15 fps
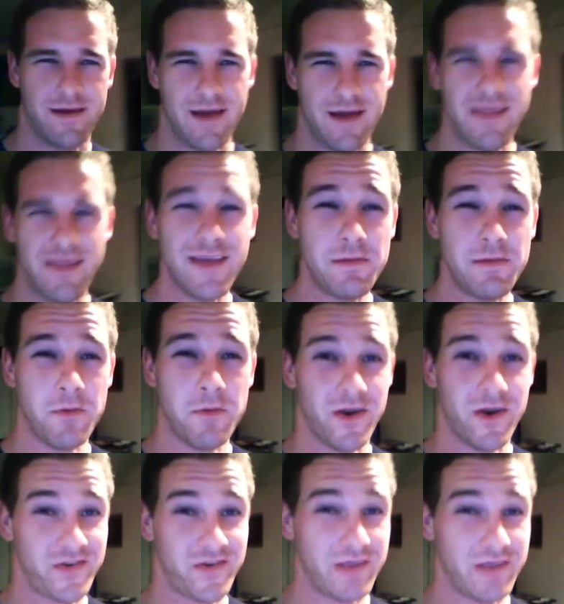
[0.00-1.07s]
I think it'd be more
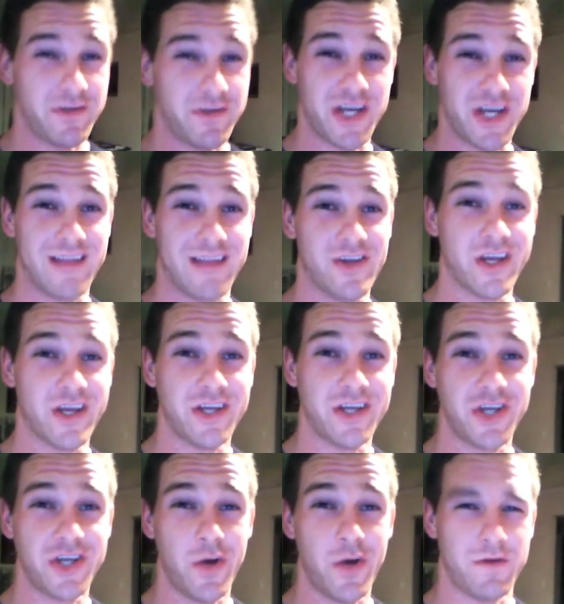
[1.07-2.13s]
interesting if we shot the cooking
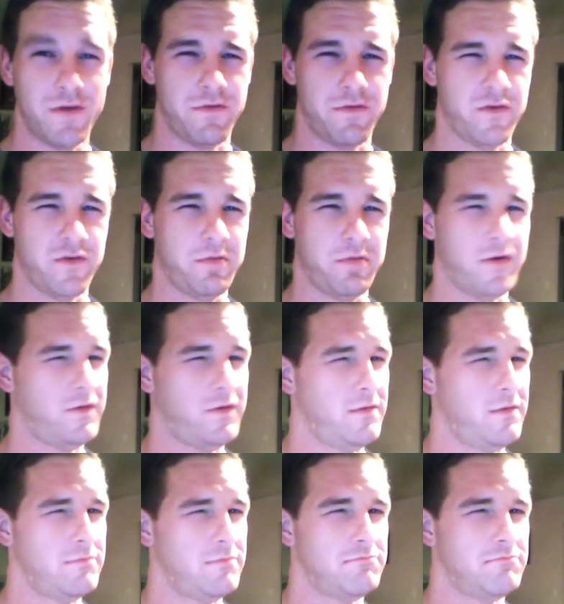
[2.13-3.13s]
show in first person.